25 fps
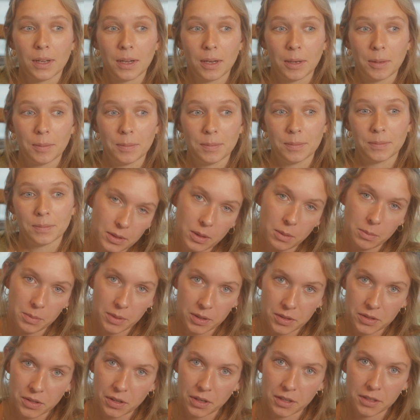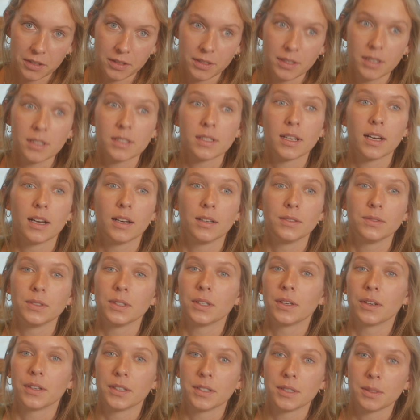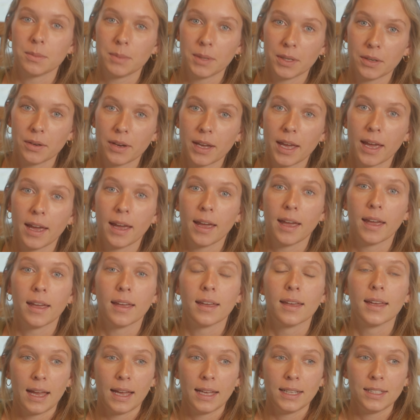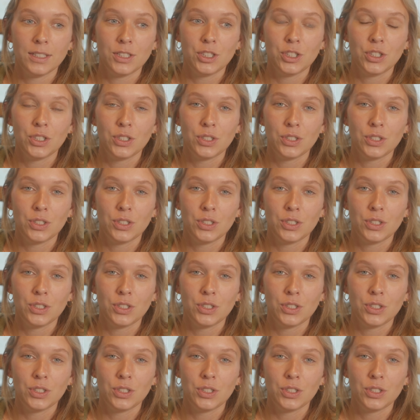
Um, don't be so hard on yourself, you're going to be okay. And